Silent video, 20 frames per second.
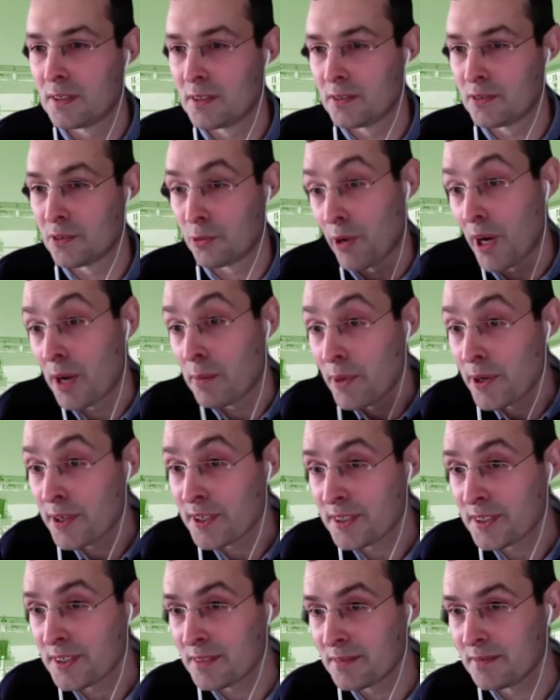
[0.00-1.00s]

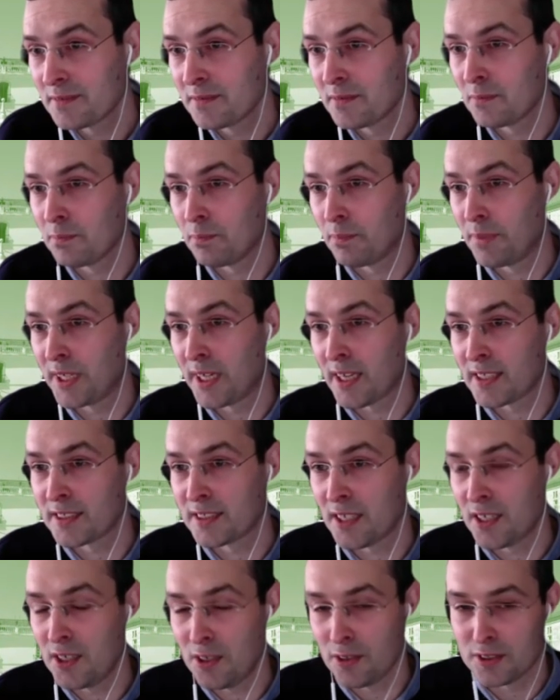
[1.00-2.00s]
Raymers, because
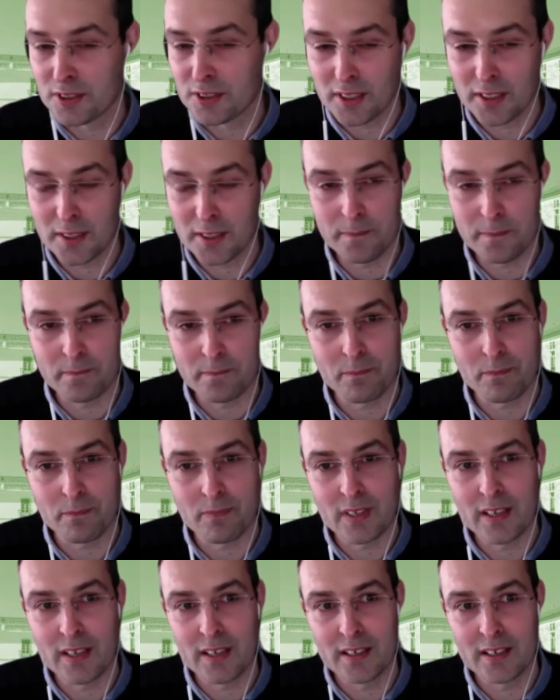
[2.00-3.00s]
they use
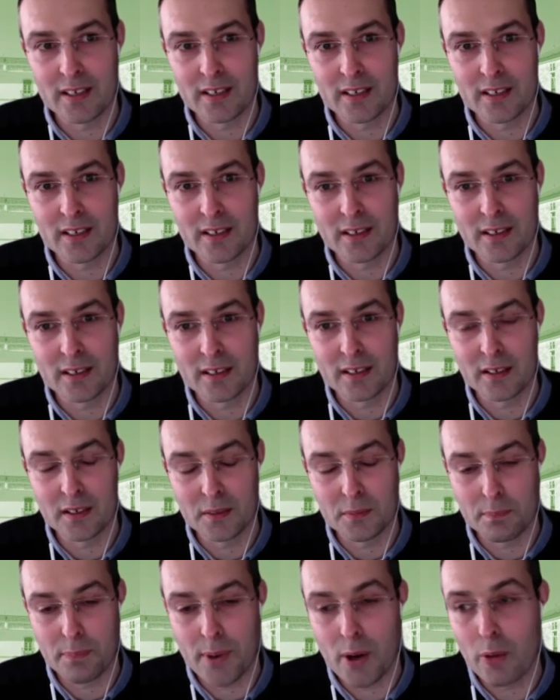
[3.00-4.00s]

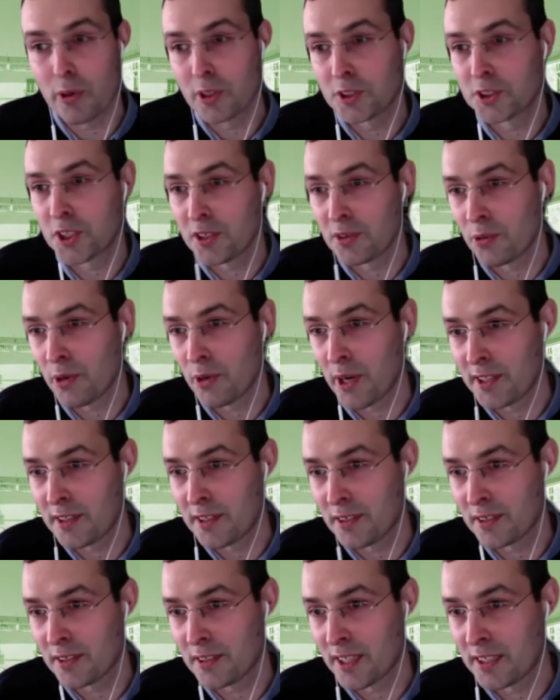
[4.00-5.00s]
a power
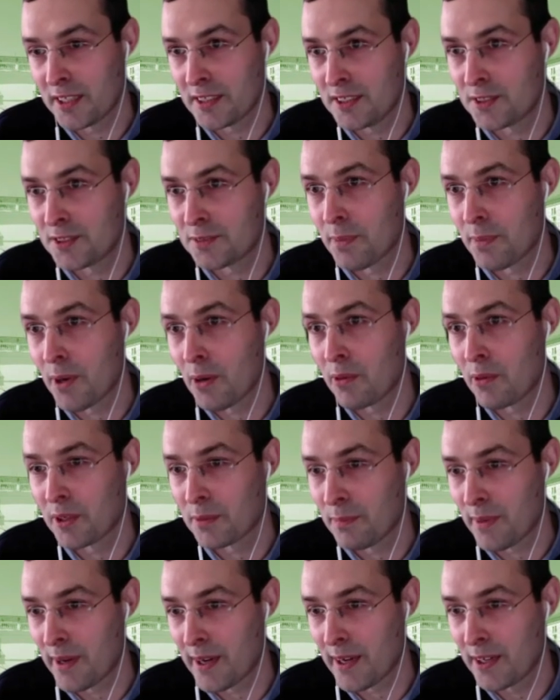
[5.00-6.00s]
generator that is powered
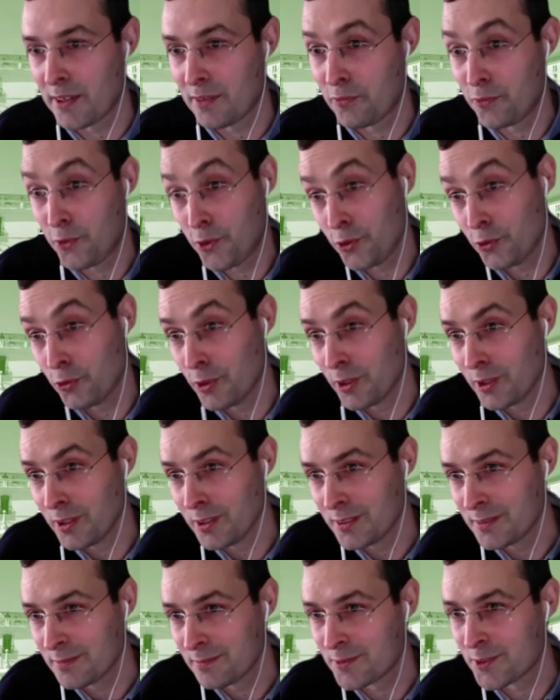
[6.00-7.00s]
by fuel,
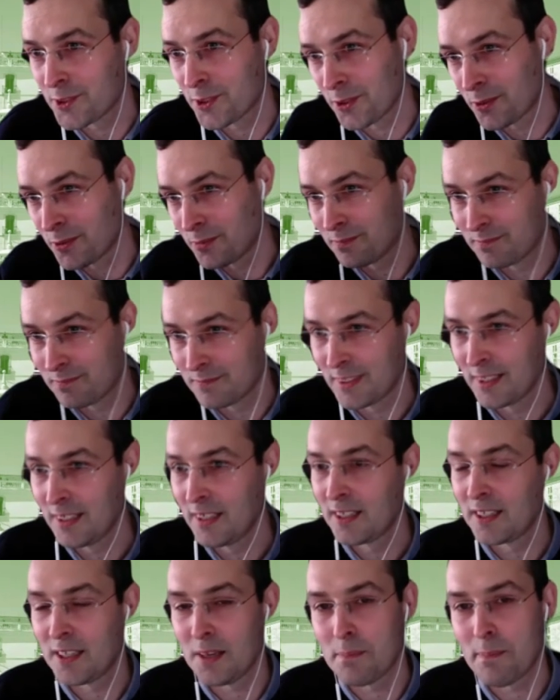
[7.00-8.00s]
so
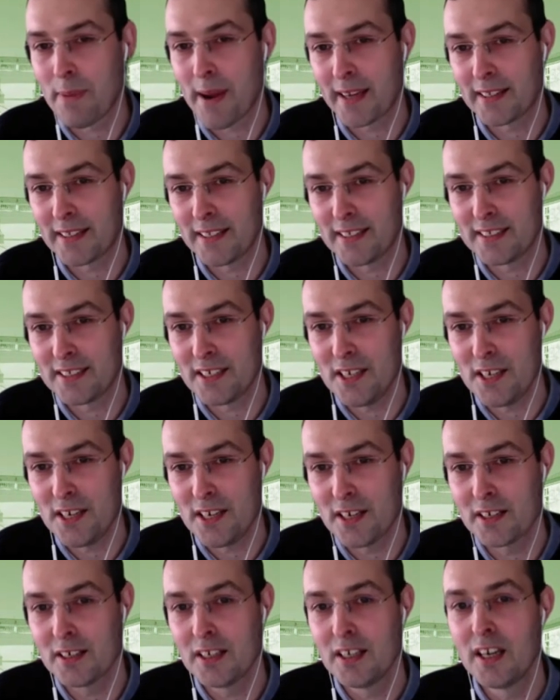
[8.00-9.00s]
the impact is
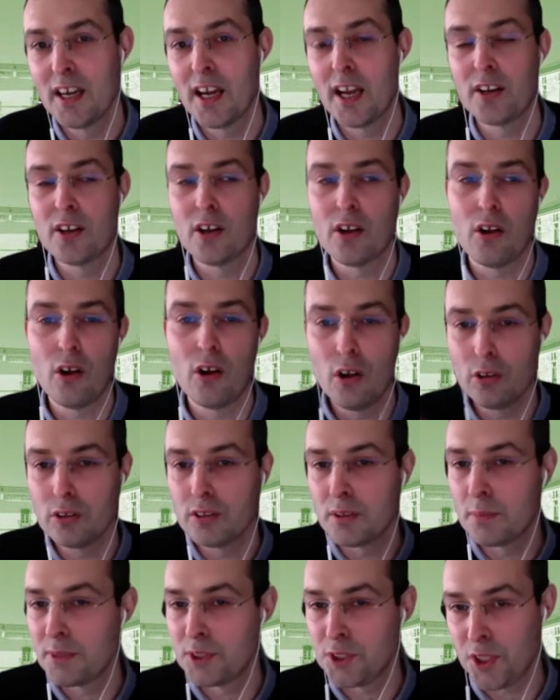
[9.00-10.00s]
here, and all
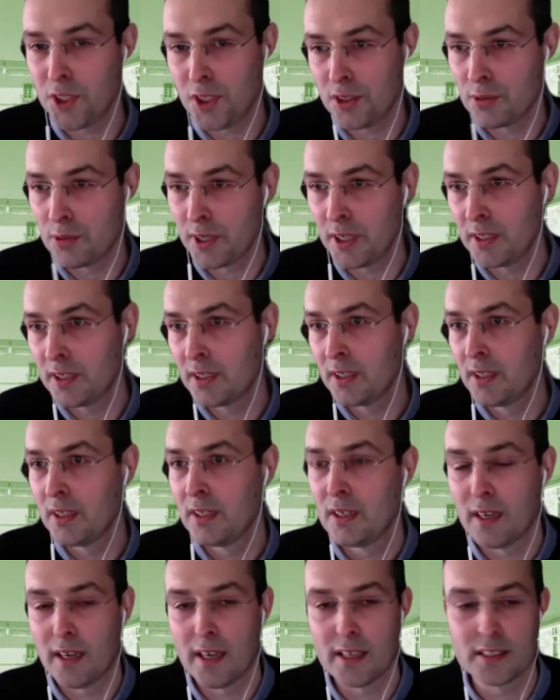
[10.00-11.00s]
the machinery
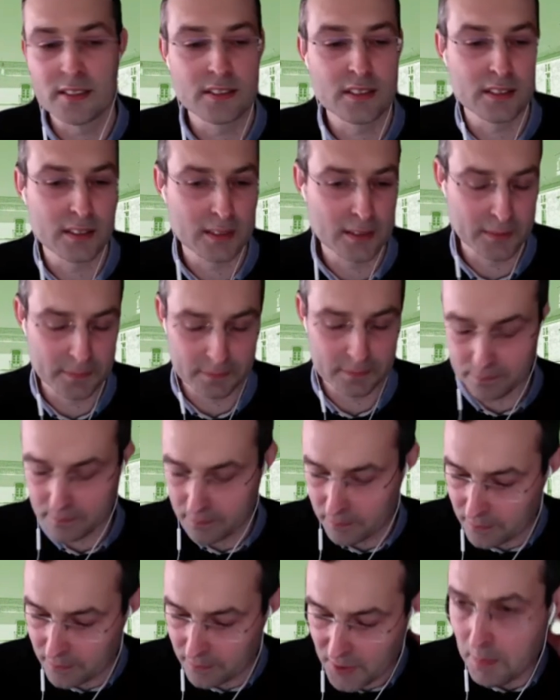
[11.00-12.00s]
as
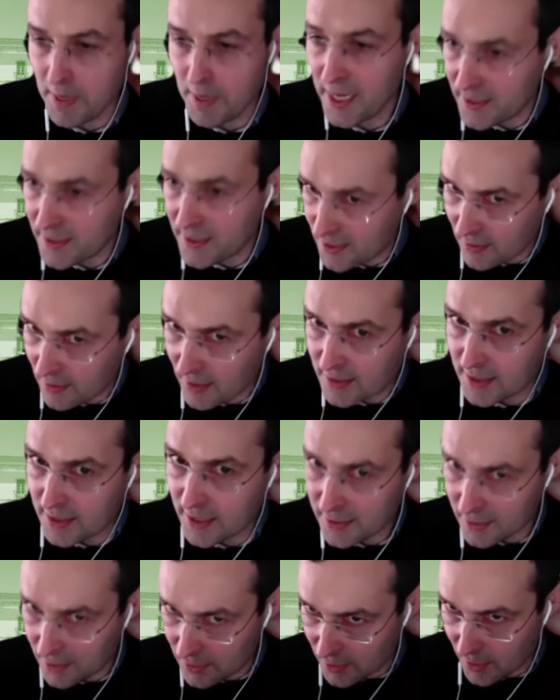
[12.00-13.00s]
the mixer,
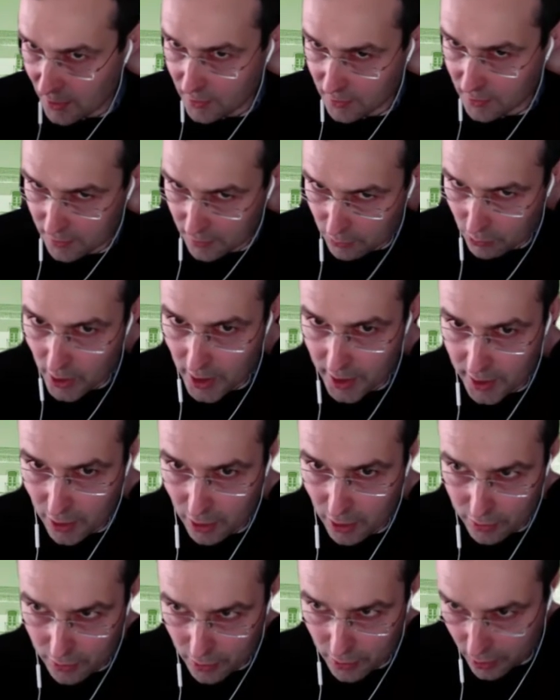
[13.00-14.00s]
etc., that run
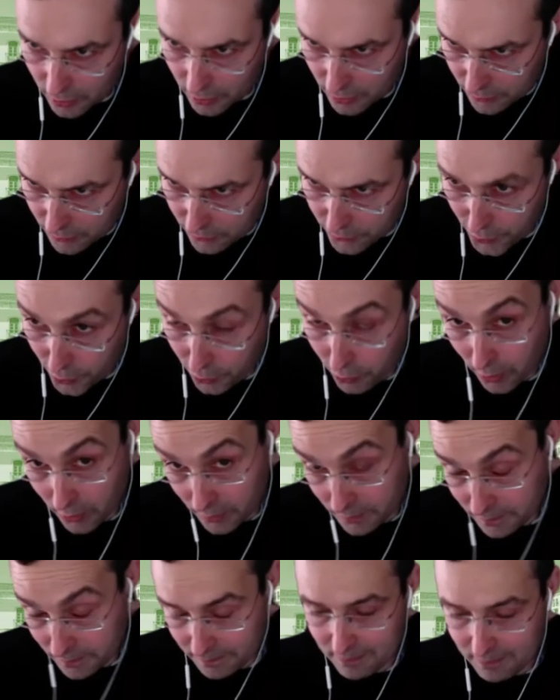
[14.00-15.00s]
on fuel.
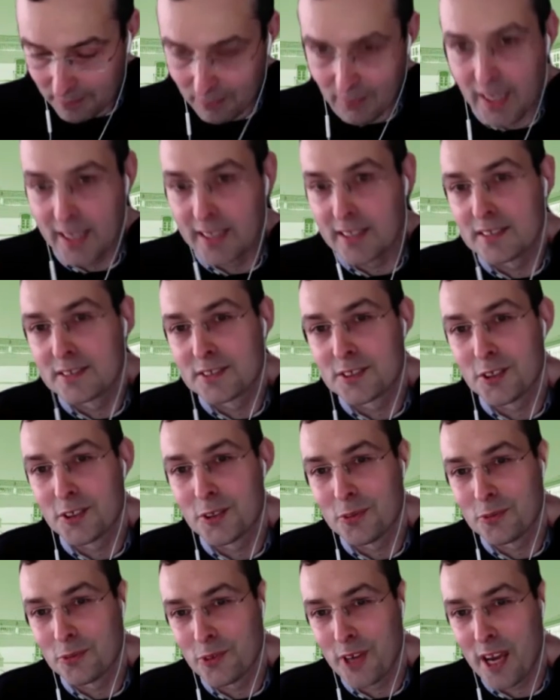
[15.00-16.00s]
And
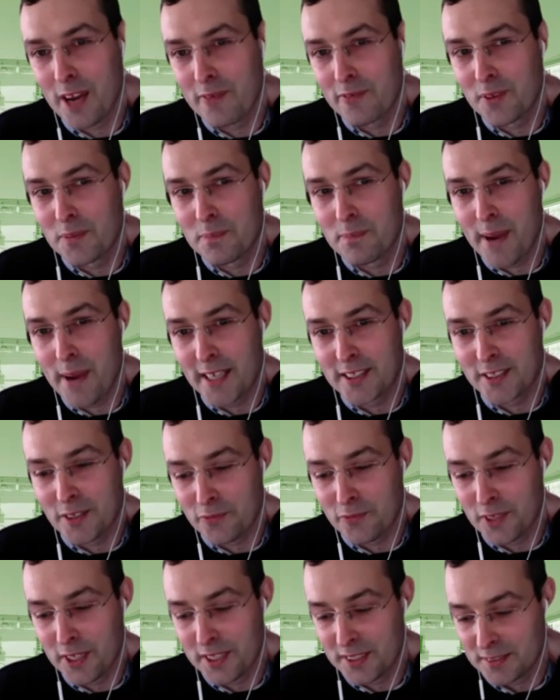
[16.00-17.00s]
so we have the impacts of
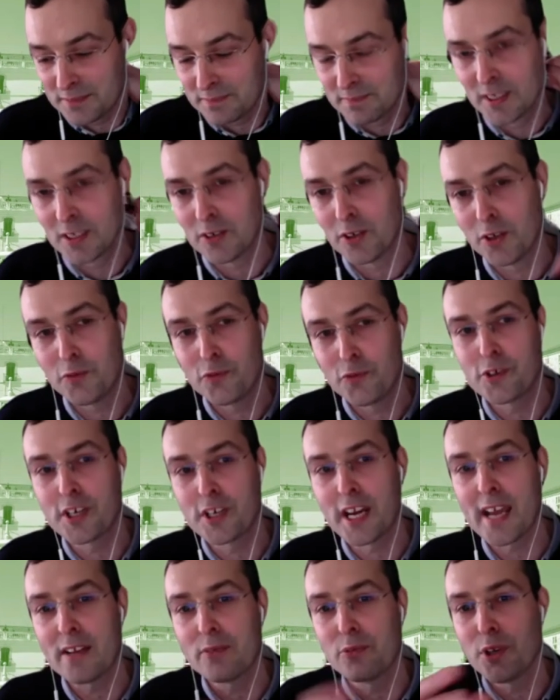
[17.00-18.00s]
this. If we
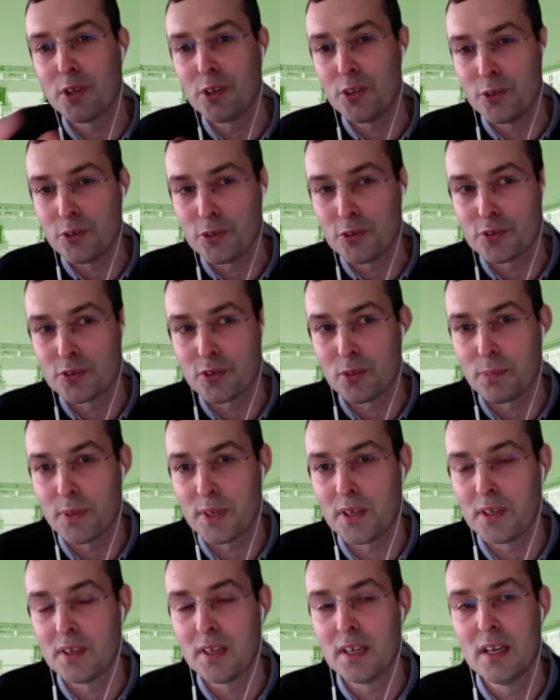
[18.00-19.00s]
can reduce or
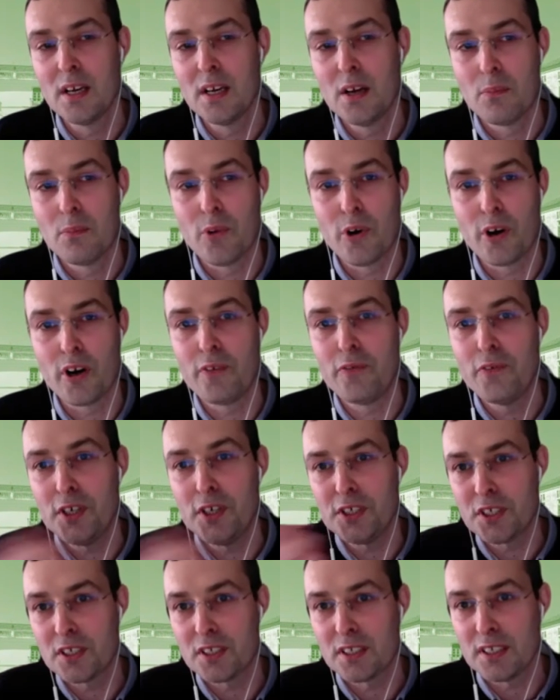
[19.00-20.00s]
be more
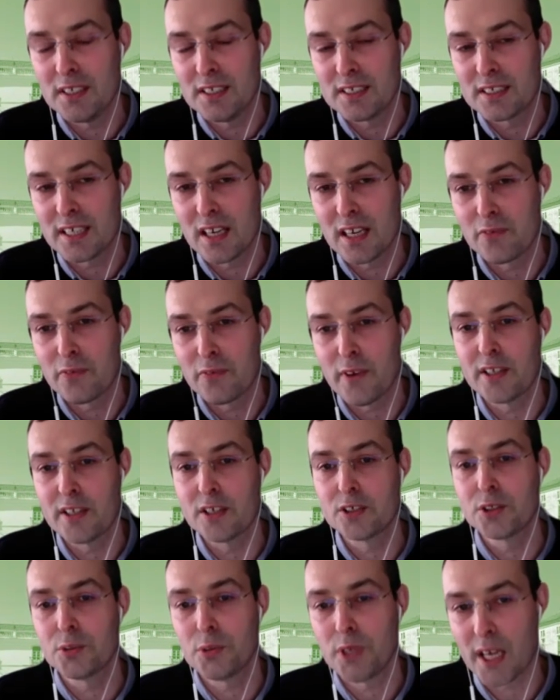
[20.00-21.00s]
efficient in this kind of
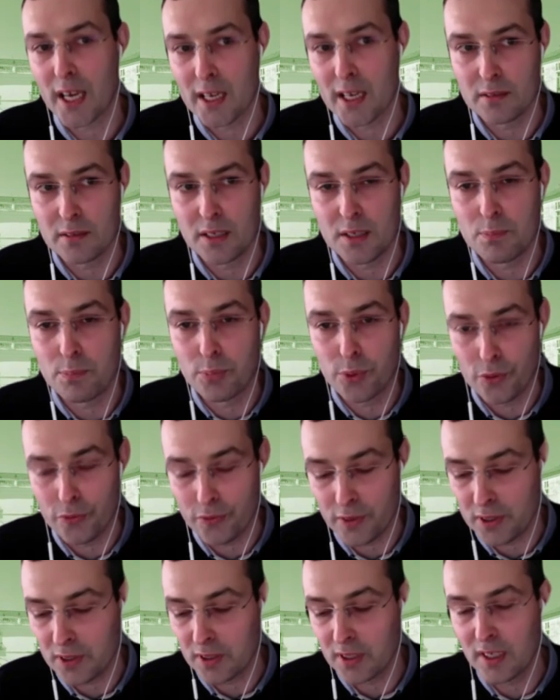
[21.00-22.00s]
energy, we can improve
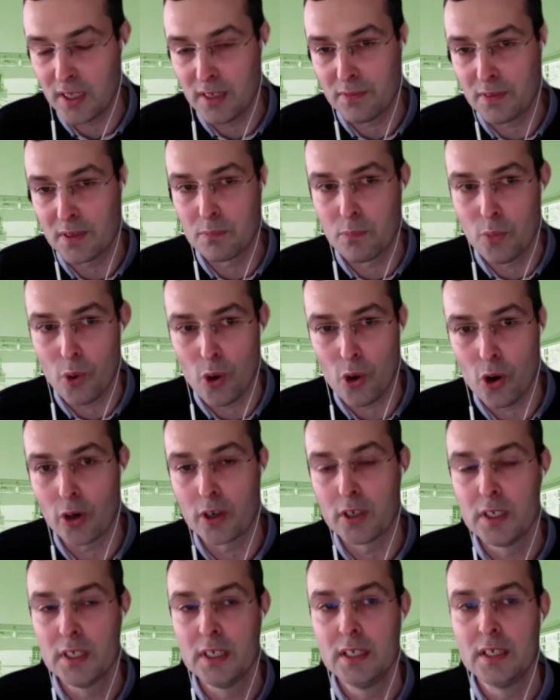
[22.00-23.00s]
even more
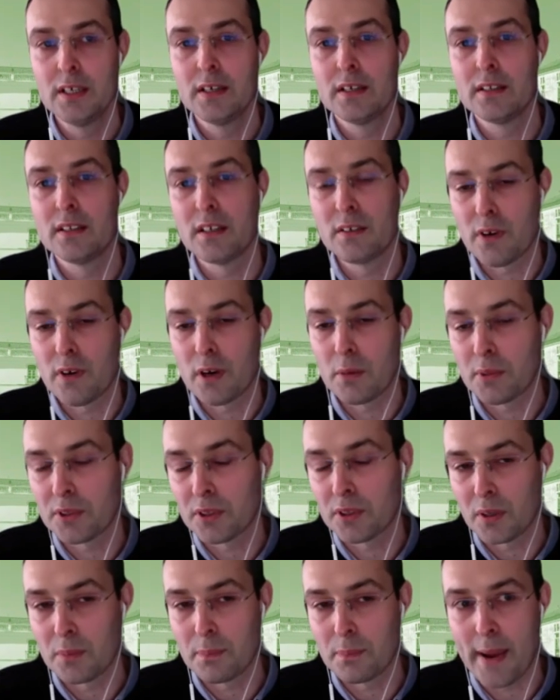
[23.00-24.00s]
the
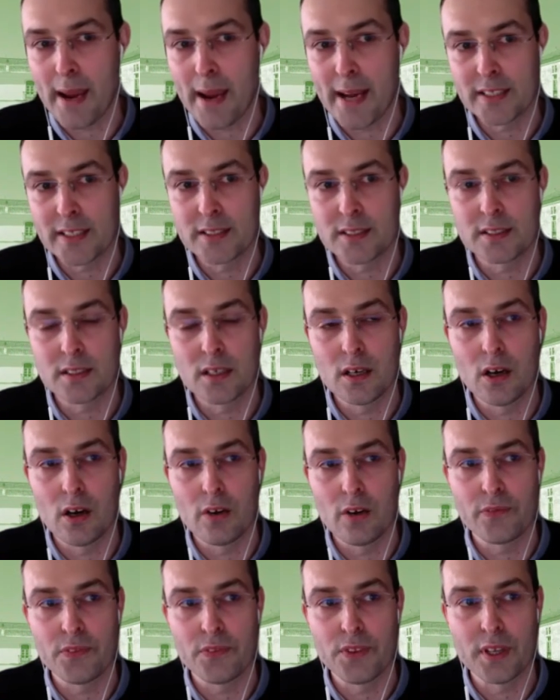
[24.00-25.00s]
environmental impacts
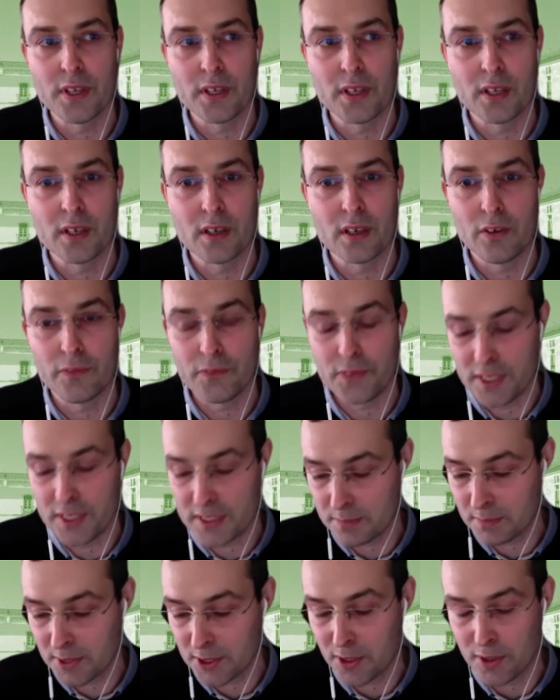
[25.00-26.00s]
of
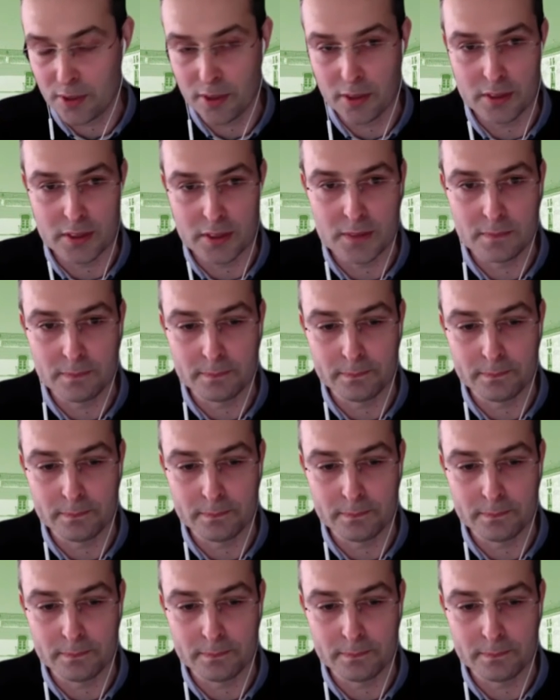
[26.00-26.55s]
these materials.